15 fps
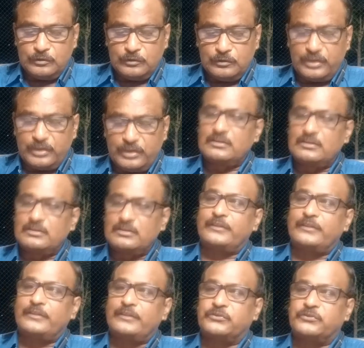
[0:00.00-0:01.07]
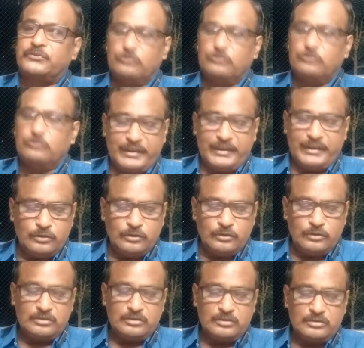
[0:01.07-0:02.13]
these items. What are those?
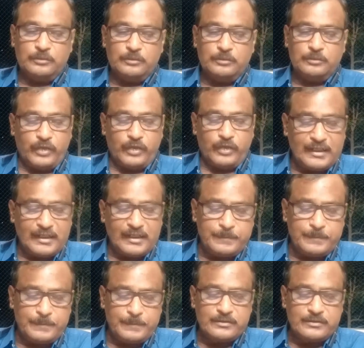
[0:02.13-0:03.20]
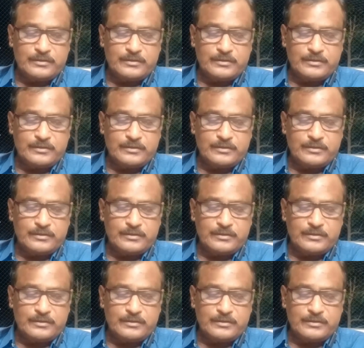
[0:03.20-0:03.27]
Funeral expense,